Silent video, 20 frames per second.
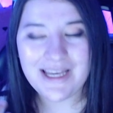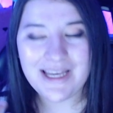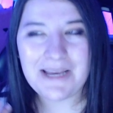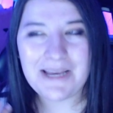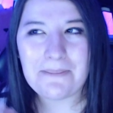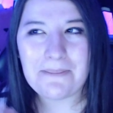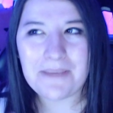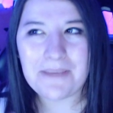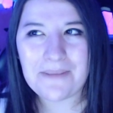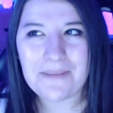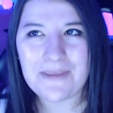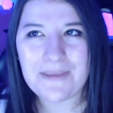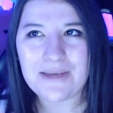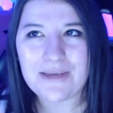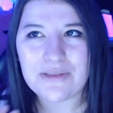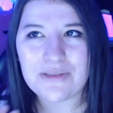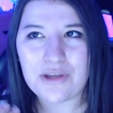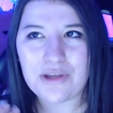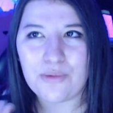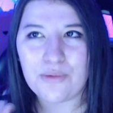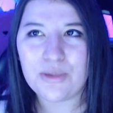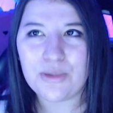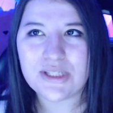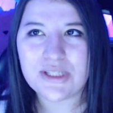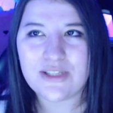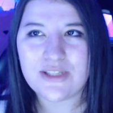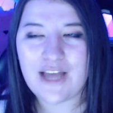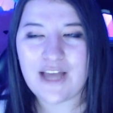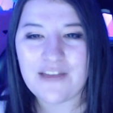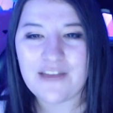Maybe we'll
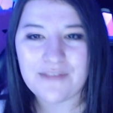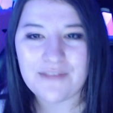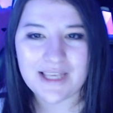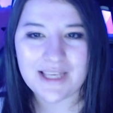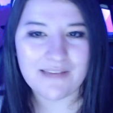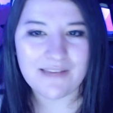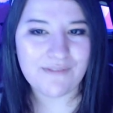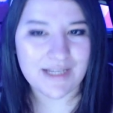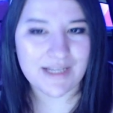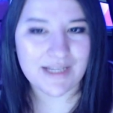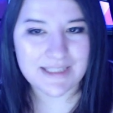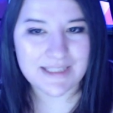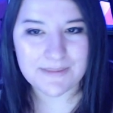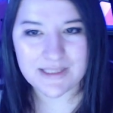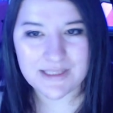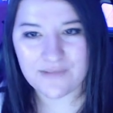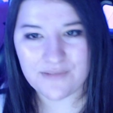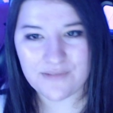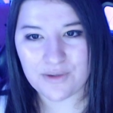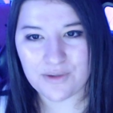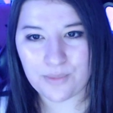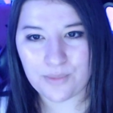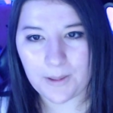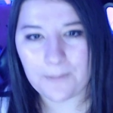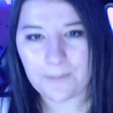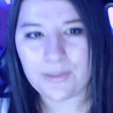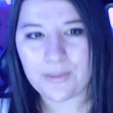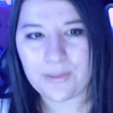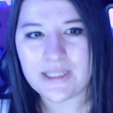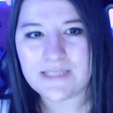still have like event specific
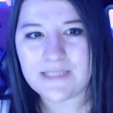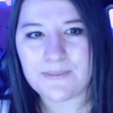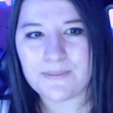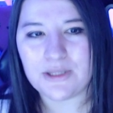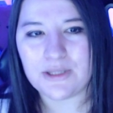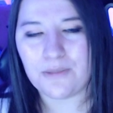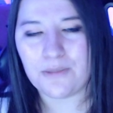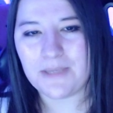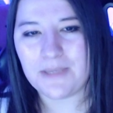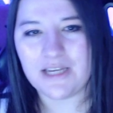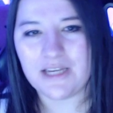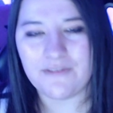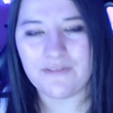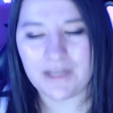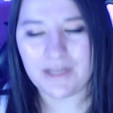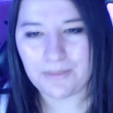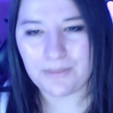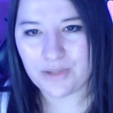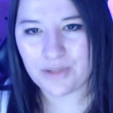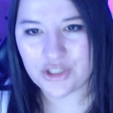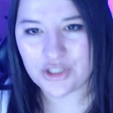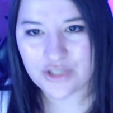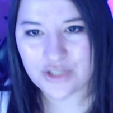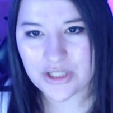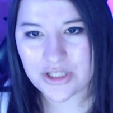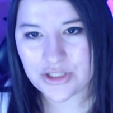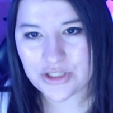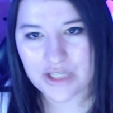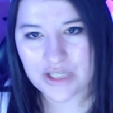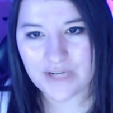wrymprints, but they'll be available in the
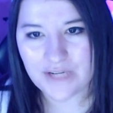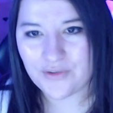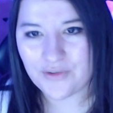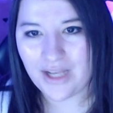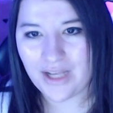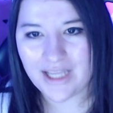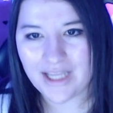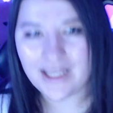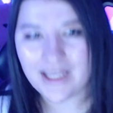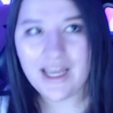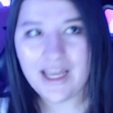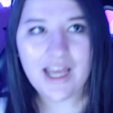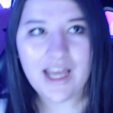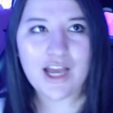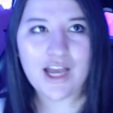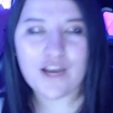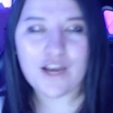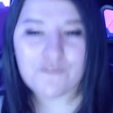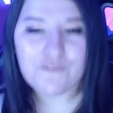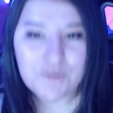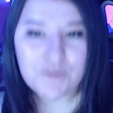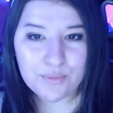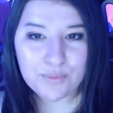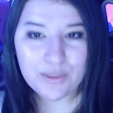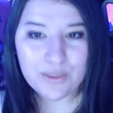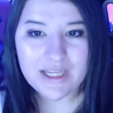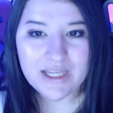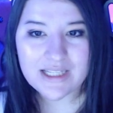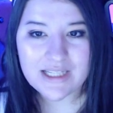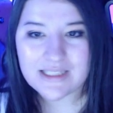treasure trade for like a few
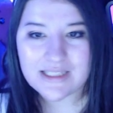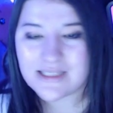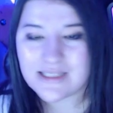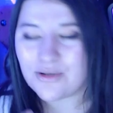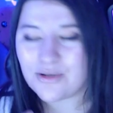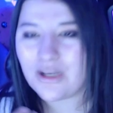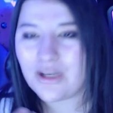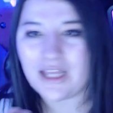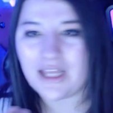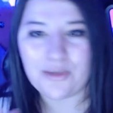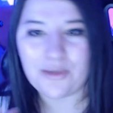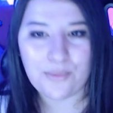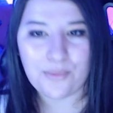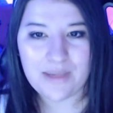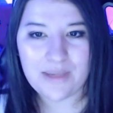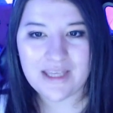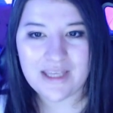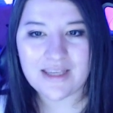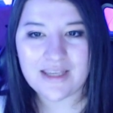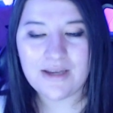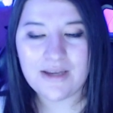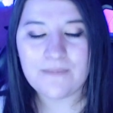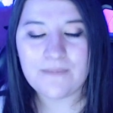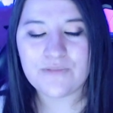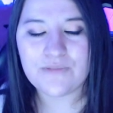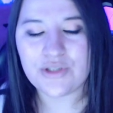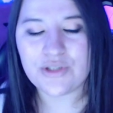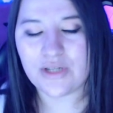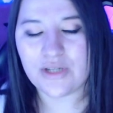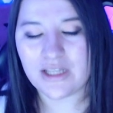weeks or like a week
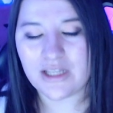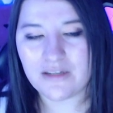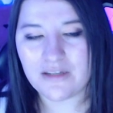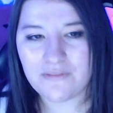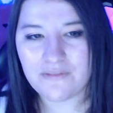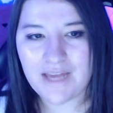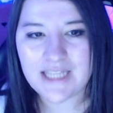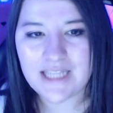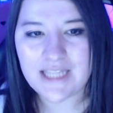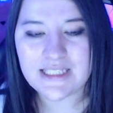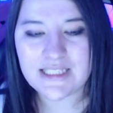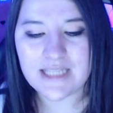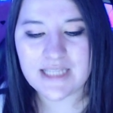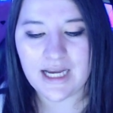during an event,